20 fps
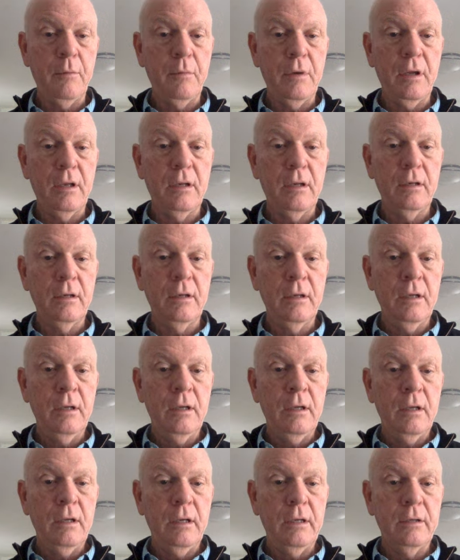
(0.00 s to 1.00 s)
in
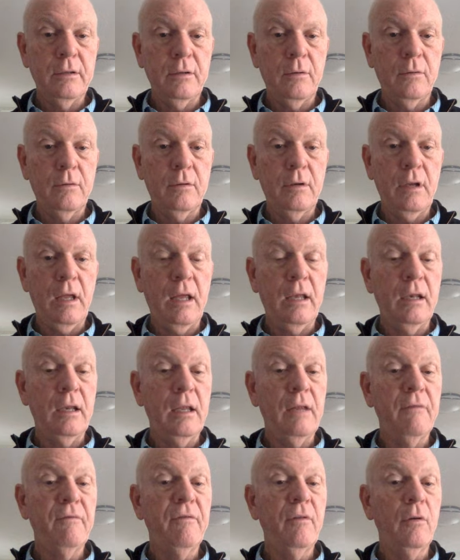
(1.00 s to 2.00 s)
is on an
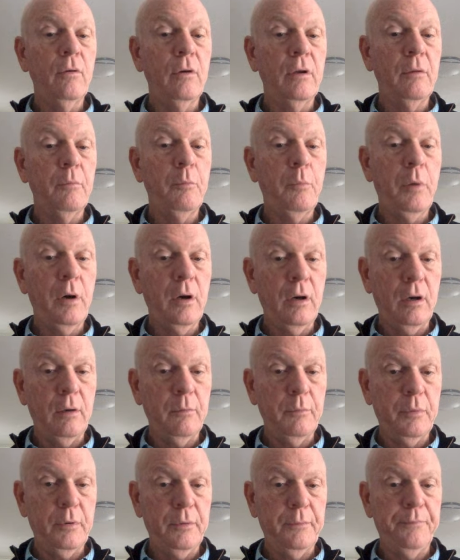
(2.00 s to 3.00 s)
influent pump.
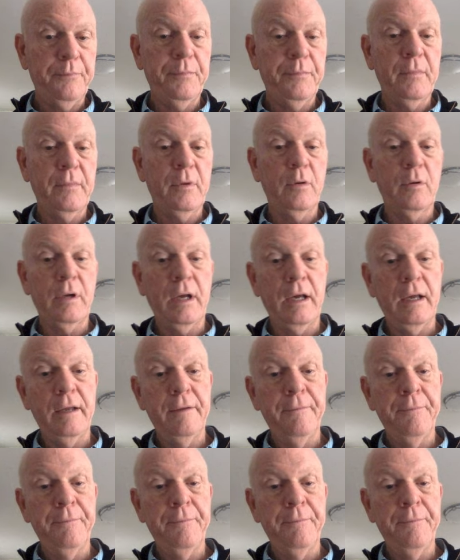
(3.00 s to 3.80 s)
Okay,